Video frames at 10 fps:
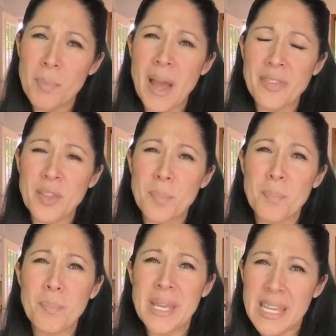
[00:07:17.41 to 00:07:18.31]
At the
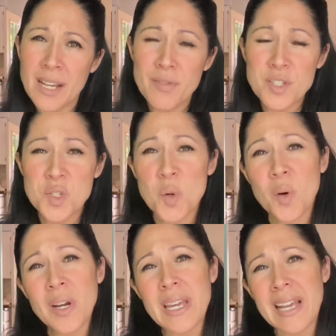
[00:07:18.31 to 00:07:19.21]
peak of the
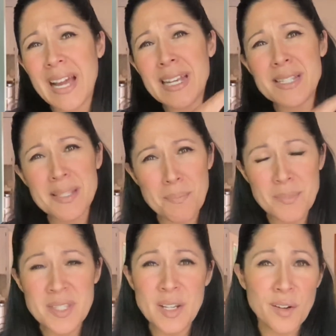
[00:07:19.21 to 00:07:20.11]
story, it kind of, some
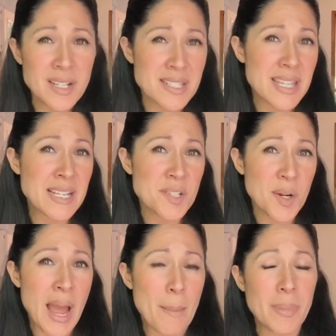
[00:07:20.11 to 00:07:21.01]
serious things are
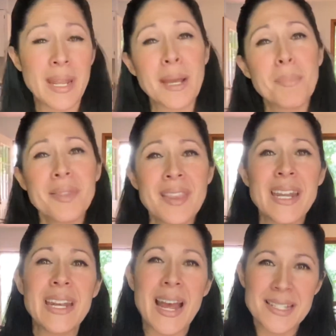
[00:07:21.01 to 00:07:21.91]
happening, but then
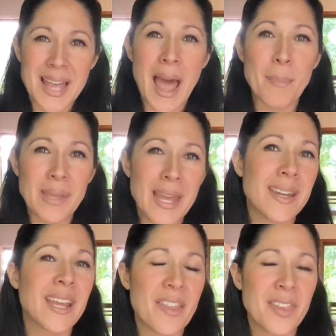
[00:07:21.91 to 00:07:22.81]
it has a happy
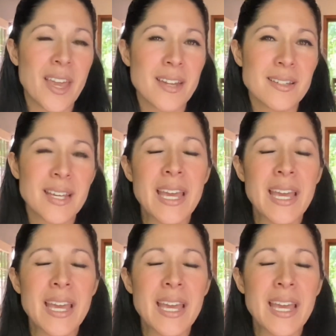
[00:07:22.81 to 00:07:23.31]
ending at the end.